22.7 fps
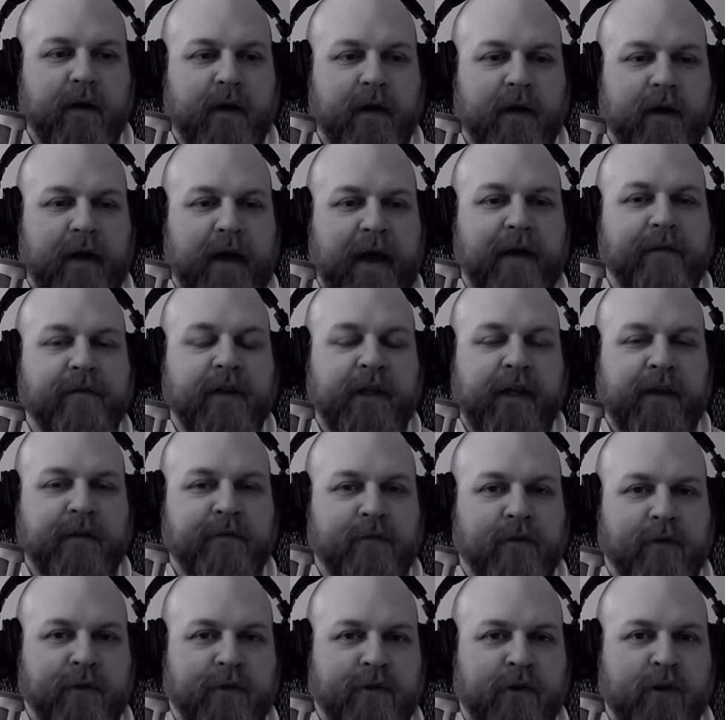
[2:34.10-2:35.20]
heavily
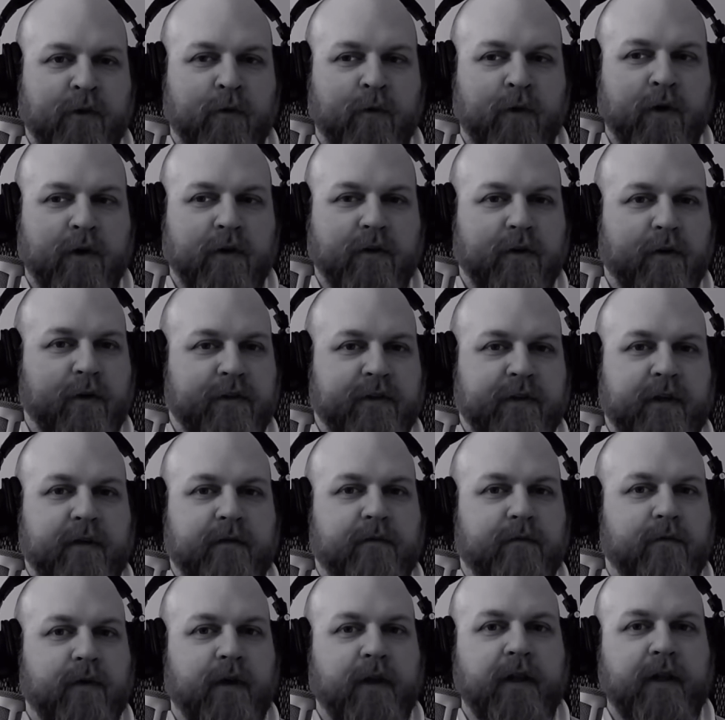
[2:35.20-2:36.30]
influencing the world, or is it
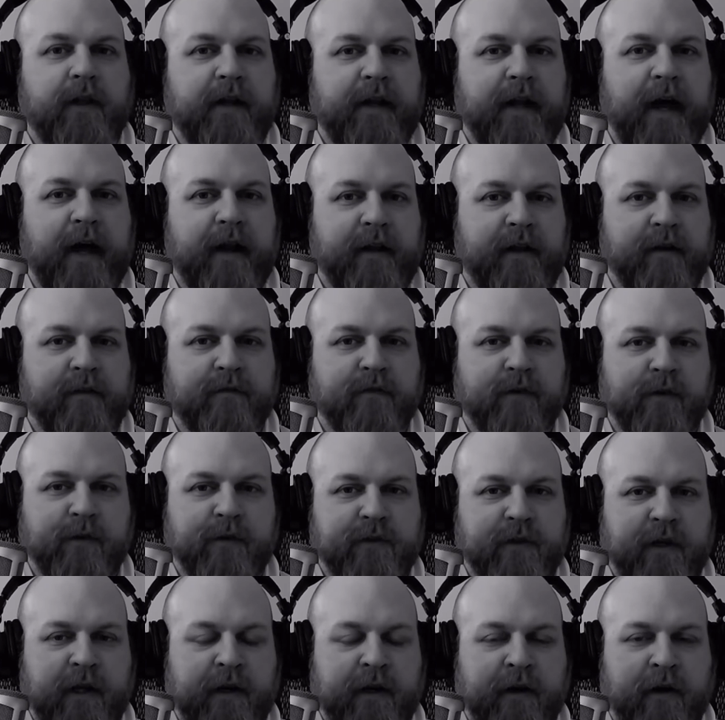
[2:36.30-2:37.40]
really not
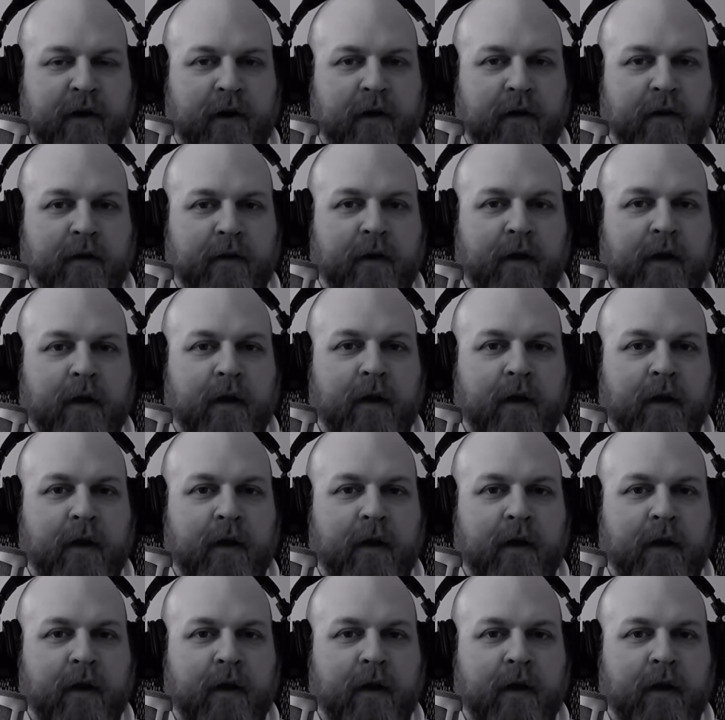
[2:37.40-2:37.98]
influencing it at all?